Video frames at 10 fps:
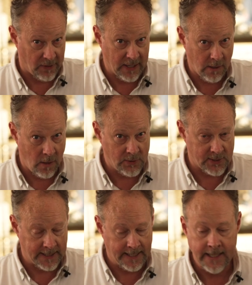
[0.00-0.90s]
very
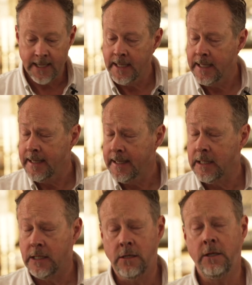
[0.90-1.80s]
closely,
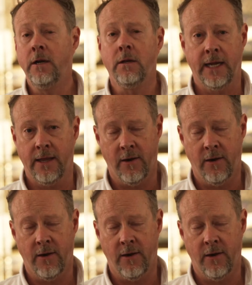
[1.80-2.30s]
Clearly,